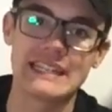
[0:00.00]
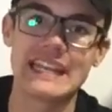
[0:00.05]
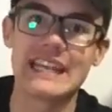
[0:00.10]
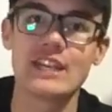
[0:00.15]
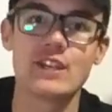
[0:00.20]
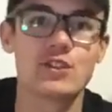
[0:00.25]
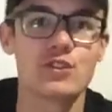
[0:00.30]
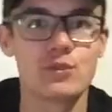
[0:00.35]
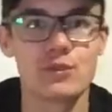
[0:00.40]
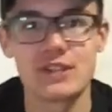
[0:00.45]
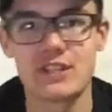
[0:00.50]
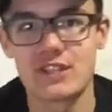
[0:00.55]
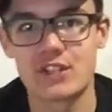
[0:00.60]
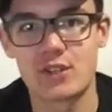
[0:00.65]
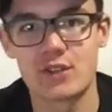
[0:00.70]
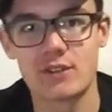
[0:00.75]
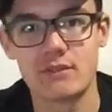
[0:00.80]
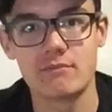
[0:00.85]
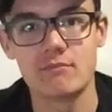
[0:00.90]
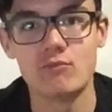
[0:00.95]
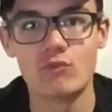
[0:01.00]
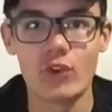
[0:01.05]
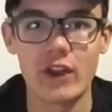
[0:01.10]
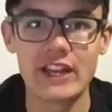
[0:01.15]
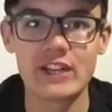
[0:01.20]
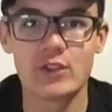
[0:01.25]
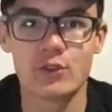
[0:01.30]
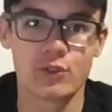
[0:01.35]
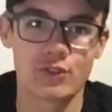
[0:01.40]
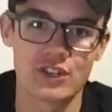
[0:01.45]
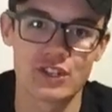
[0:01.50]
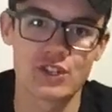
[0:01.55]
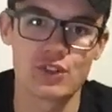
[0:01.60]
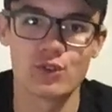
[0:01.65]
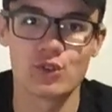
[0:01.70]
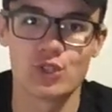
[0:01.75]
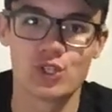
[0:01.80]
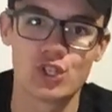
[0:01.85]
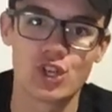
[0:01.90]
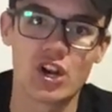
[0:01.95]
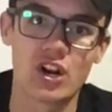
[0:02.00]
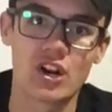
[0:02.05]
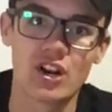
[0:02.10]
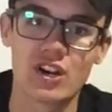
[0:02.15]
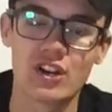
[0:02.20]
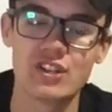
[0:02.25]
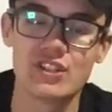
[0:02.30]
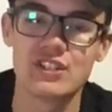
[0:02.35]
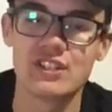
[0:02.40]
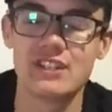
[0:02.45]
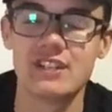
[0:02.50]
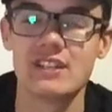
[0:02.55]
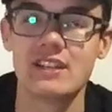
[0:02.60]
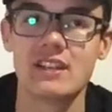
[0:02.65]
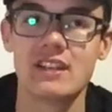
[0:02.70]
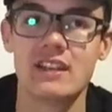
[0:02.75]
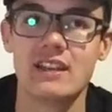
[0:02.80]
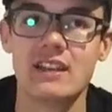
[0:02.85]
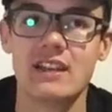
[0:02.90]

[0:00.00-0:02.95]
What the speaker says: dangerous red crystal shards, and